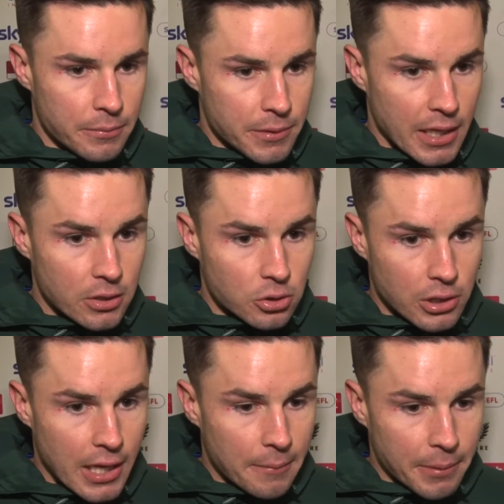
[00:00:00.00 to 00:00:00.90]
They had a good
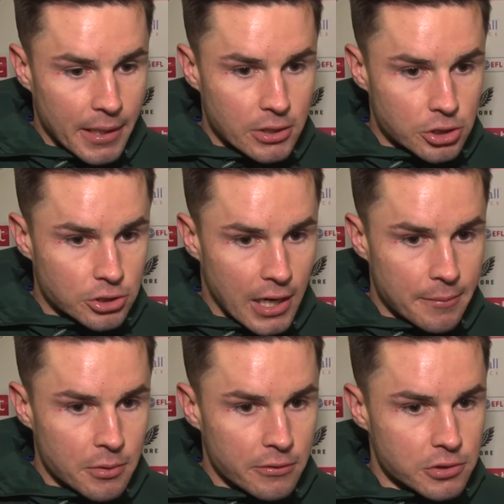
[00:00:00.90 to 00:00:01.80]
game plan in just trying to
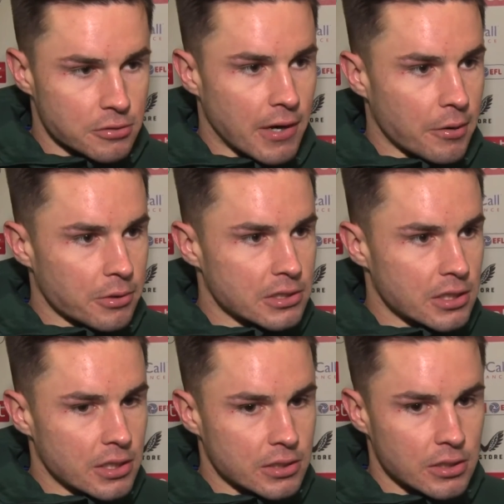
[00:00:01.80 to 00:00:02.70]
move us around
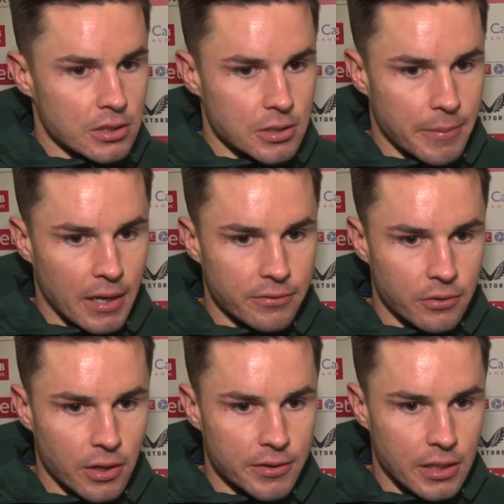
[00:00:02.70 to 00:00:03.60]
as a back
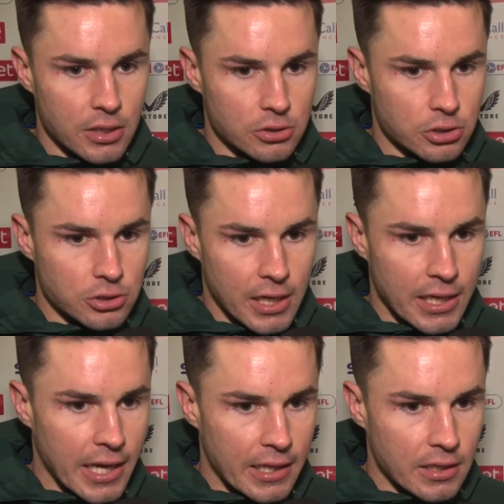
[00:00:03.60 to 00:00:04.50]
four, I think, and just trying to
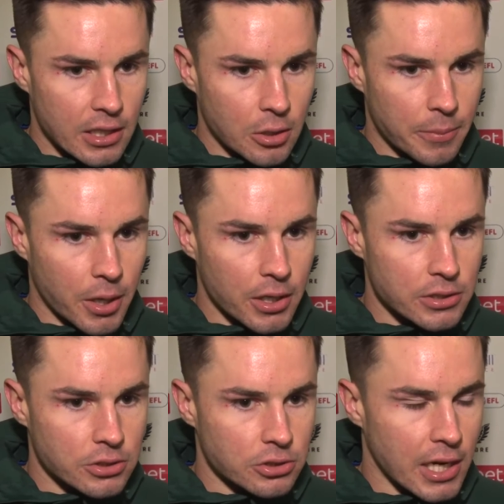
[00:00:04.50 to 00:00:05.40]
get in the little
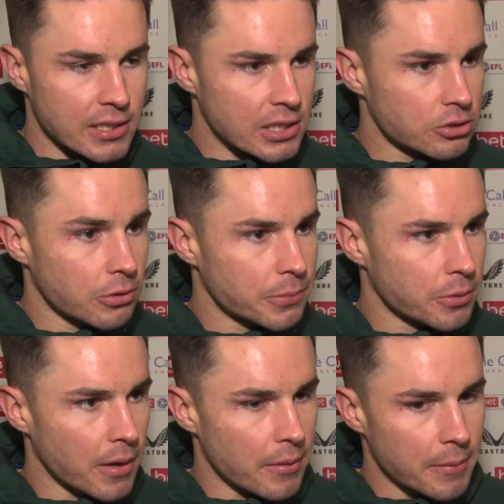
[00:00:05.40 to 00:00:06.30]
pockets and try and disrupt
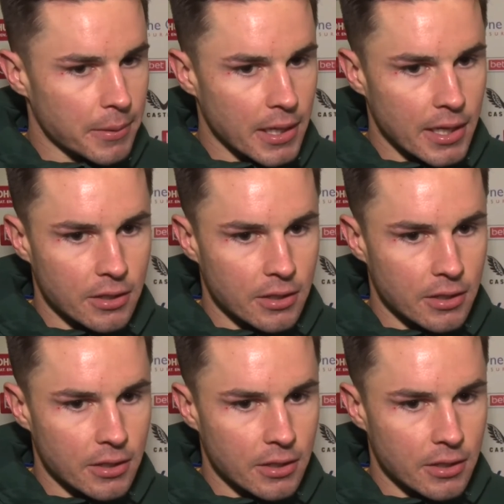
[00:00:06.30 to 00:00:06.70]
the way we play.